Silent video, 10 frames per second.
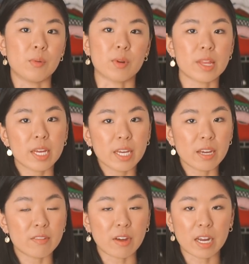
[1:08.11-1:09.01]
We're
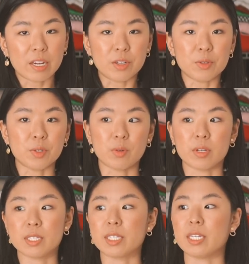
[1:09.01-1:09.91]
thinking of adding new
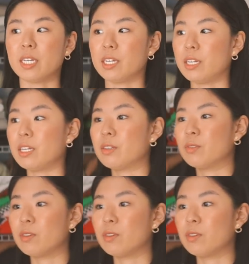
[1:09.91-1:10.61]
doors in,